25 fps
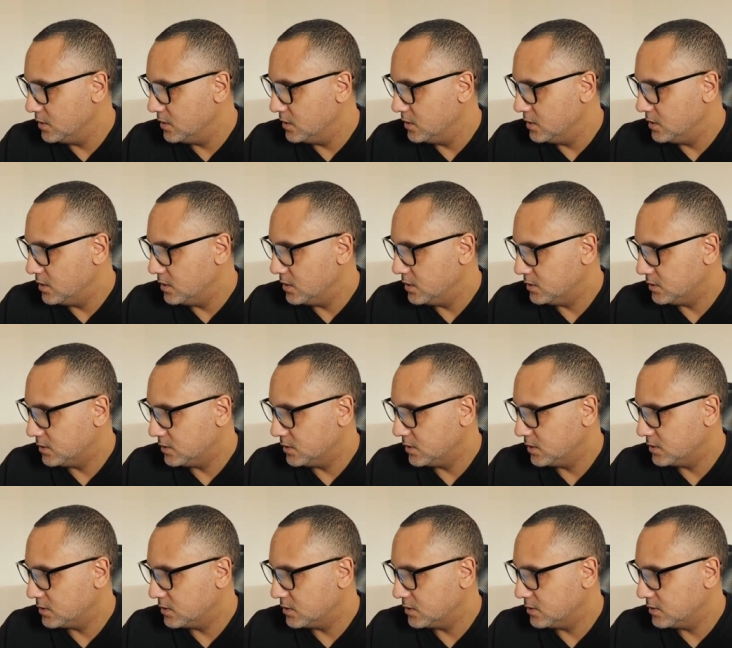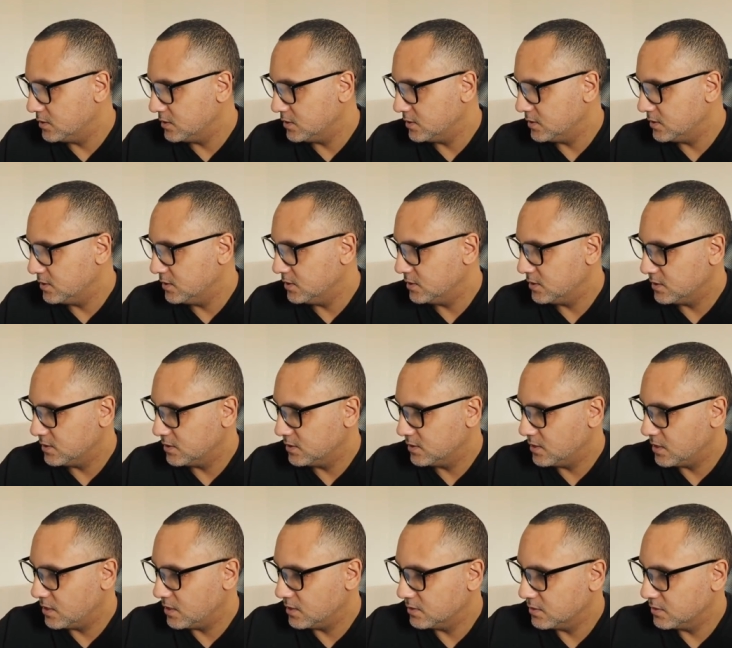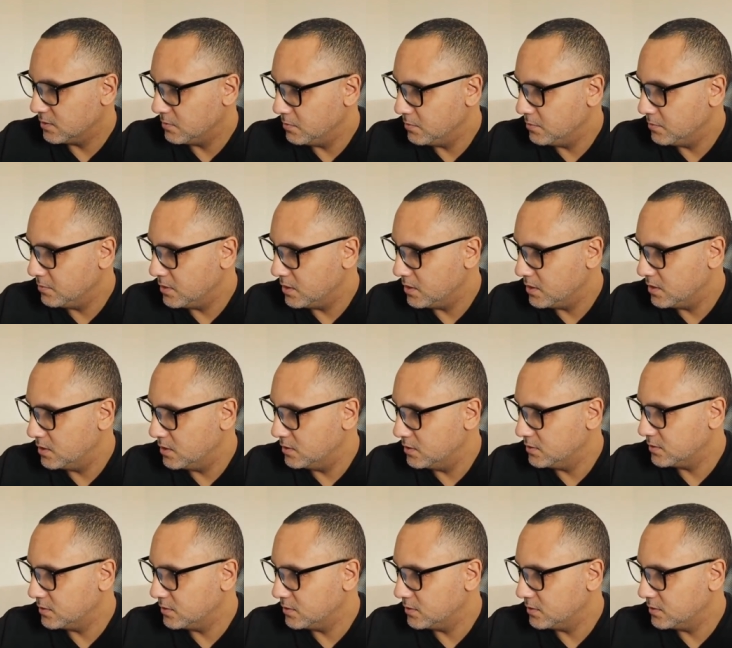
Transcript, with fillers: That's $666 a month.